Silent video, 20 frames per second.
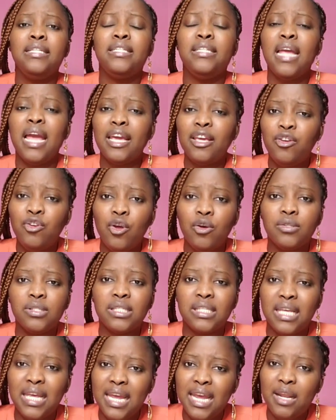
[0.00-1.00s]
Check your
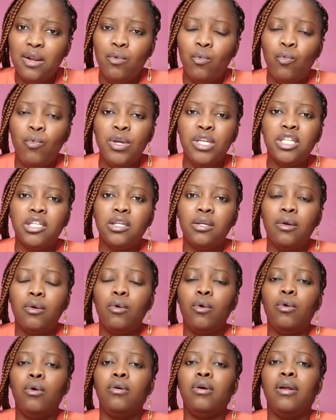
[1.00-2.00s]
skin, which
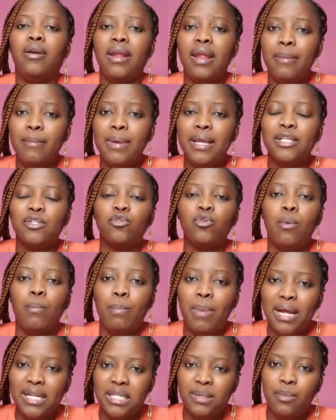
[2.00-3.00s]
cream is
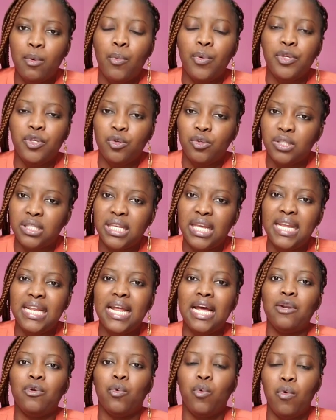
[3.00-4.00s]
compatible with your skin,
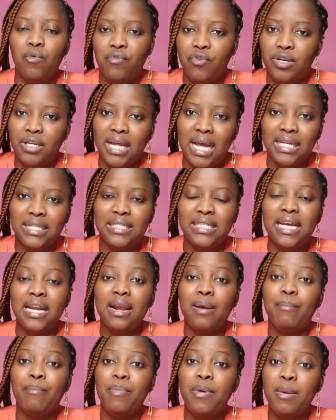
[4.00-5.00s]
and go for that. There
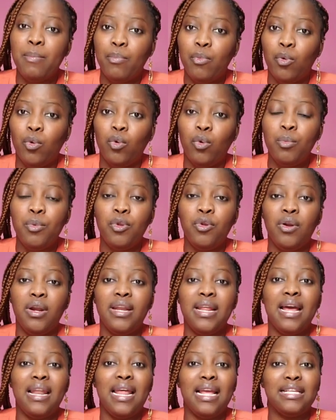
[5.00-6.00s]
are people who, you know,
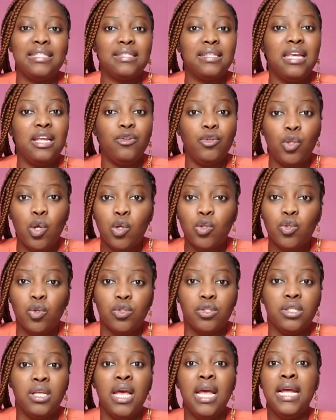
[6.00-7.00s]
they are like skin
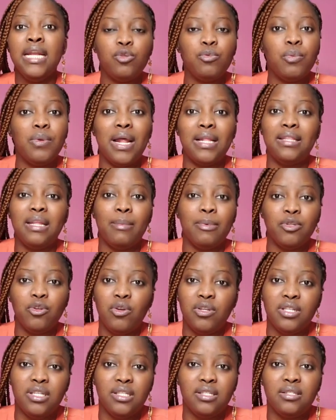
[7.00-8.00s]
doctors. Those people are
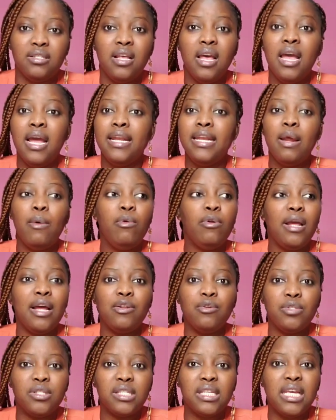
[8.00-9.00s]
dermatologists. They will look
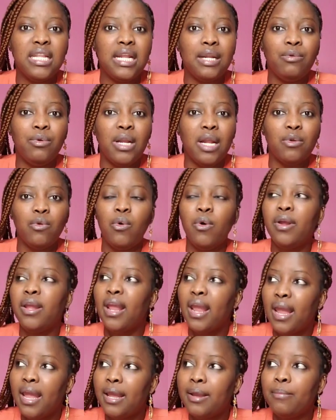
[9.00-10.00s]
at your skin and know that,
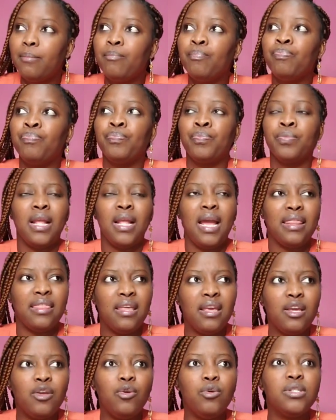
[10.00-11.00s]
okay, I
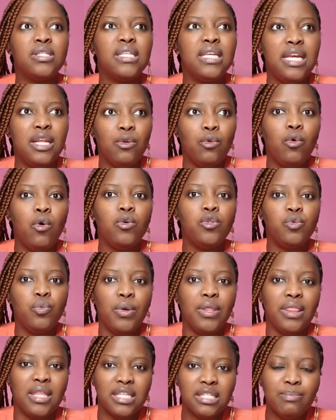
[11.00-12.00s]
think your skin goes
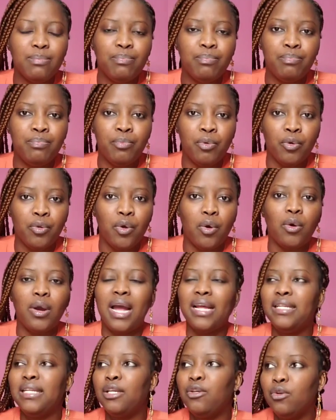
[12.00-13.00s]
with this product.
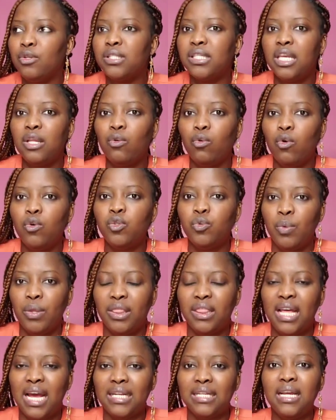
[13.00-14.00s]
I think your skin goes
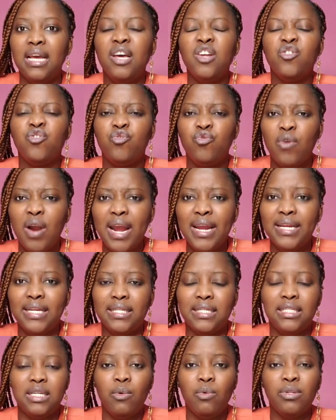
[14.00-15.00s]
with that. Try
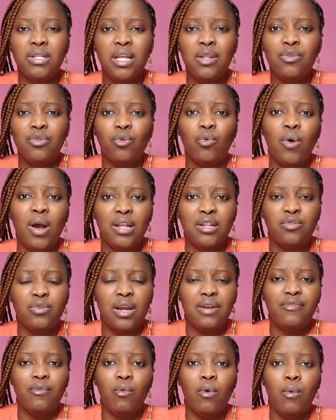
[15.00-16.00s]
it. They will tell you to go and
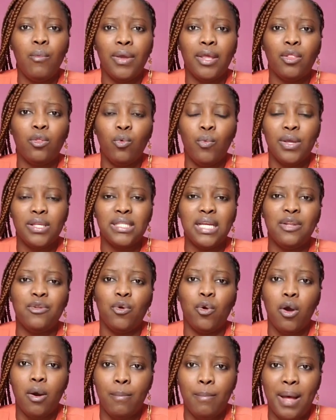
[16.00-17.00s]
try it for 1 week, 2 weeks, and
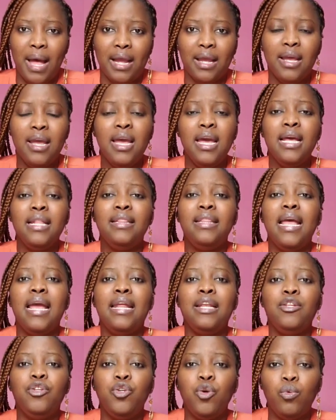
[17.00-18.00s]
you come back.
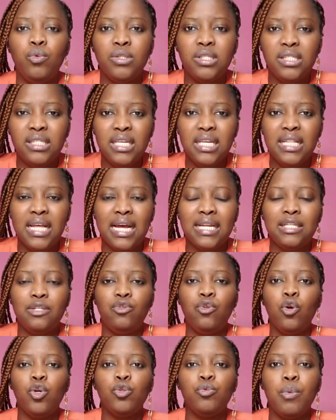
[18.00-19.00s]
Then you will see
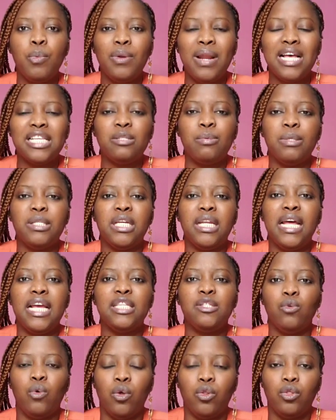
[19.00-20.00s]
that those people are
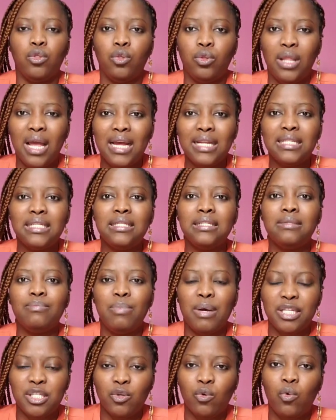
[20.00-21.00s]
specialized on that
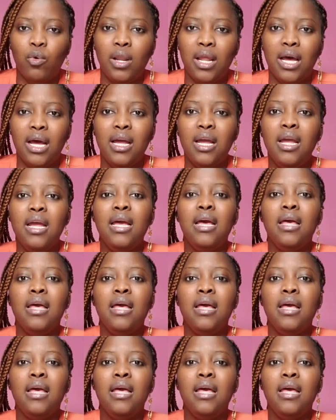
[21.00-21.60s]
particular